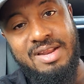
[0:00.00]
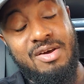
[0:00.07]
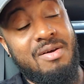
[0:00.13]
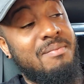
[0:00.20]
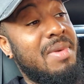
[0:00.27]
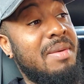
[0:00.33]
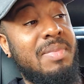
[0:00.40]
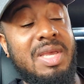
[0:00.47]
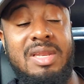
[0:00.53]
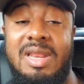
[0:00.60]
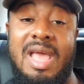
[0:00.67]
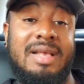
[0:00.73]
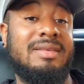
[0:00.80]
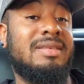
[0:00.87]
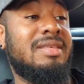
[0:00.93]
Or maybe
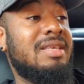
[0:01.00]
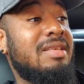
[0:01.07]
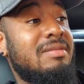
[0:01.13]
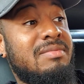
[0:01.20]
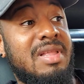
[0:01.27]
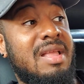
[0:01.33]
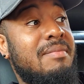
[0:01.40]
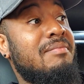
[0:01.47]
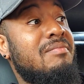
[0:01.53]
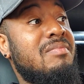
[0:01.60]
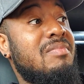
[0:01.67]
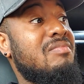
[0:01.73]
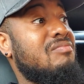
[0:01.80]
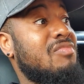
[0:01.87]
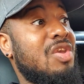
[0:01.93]
next
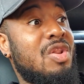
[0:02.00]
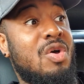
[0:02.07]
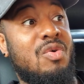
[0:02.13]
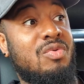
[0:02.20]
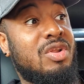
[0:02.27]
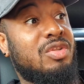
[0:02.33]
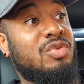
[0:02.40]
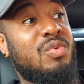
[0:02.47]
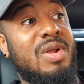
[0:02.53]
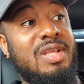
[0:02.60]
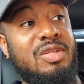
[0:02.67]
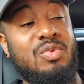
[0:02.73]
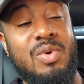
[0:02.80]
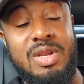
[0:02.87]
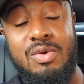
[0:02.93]
season, you know, the
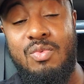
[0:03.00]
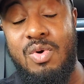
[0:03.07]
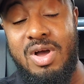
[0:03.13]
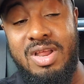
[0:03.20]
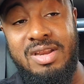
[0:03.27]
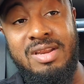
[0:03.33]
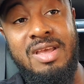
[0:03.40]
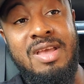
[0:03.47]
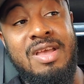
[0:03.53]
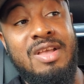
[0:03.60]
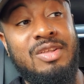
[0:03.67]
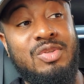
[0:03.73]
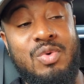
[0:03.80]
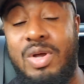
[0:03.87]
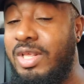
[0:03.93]

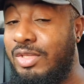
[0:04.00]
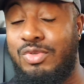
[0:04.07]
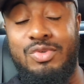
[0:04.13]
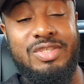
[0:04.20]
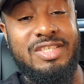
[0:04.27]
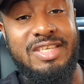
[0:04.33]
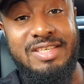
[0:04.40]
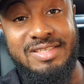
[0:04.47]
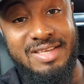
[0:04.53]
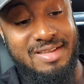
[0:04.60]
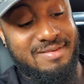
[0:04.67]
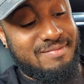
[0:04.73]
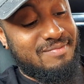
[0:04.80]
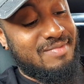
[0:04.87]
2021-22 season.